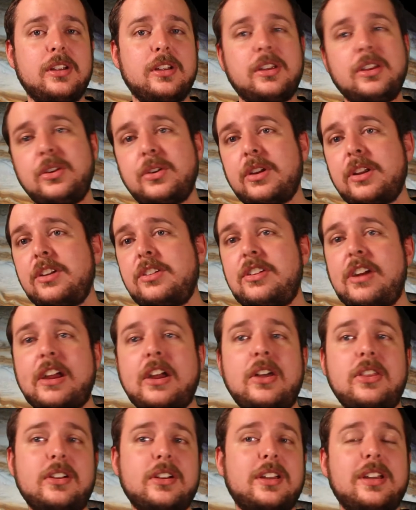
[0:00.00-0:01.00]
You can check
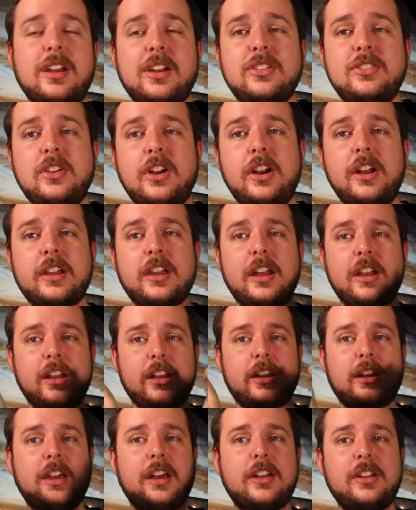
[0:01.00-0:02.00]
out their Kickstarter.
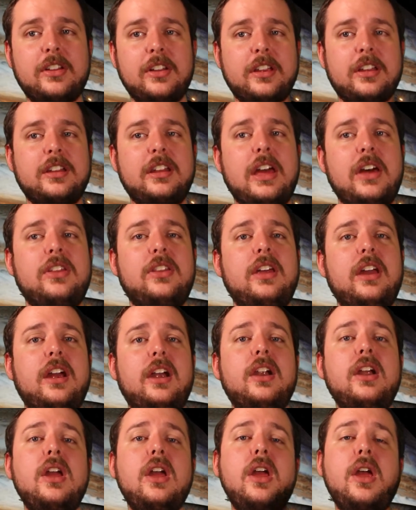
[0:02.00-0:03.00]
I'm kind of link it down there.